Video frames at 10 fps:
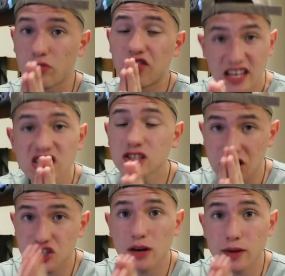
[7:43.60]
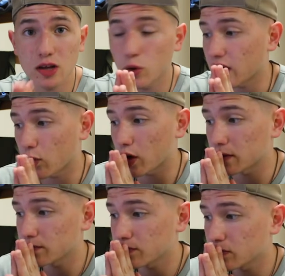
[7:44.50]
This is legitimately what I
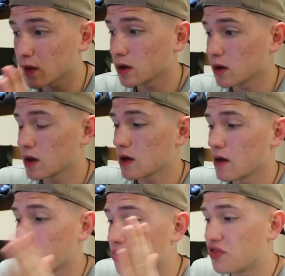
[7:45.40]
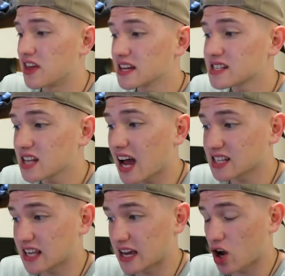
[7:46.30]
want. This
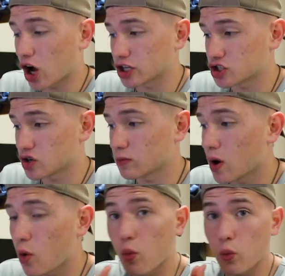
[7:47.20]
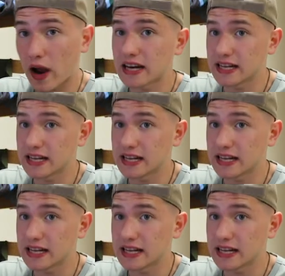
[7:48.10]
Sasuke costume right